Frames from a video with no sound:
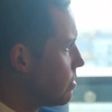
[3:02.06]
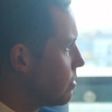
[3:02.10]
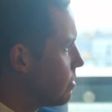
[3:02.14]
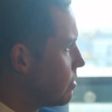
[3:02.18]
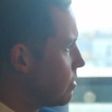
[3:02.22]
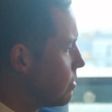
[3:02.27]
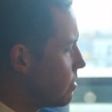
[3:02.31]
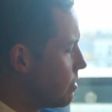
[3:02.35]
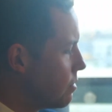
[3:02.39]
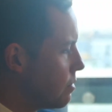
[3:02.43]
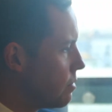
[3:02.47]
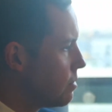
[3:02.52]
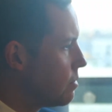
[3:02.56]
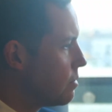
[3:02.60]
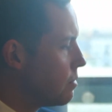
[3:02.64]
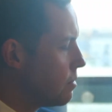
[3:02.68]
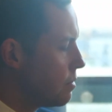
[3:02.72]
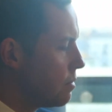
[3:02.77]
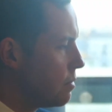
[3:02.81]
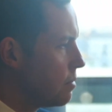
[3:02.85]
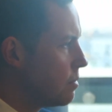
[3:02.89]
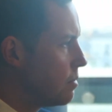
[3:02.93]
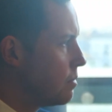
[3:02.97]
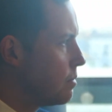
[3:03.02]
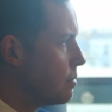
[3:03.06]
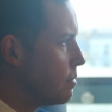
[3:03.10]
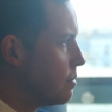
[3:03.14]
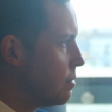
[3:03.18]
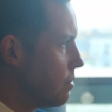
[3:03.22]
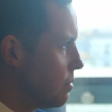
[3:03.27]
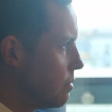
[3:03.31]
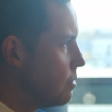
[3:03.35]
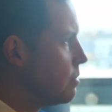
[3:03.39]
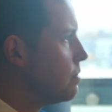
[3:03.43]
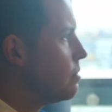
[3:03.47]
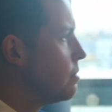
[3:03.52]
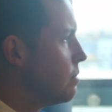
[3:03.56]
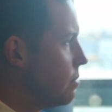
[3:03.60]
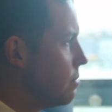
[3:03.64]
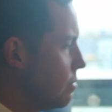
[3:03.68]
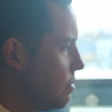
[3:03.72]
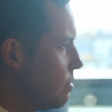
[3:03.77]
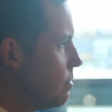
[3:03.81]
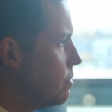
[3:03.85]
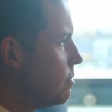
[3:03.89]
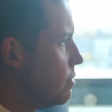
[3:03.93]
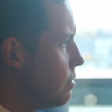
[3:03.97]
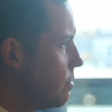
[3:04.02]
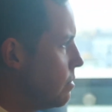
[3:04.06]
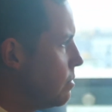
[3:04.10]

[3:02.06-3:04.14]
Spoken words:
strikes me as being quite different.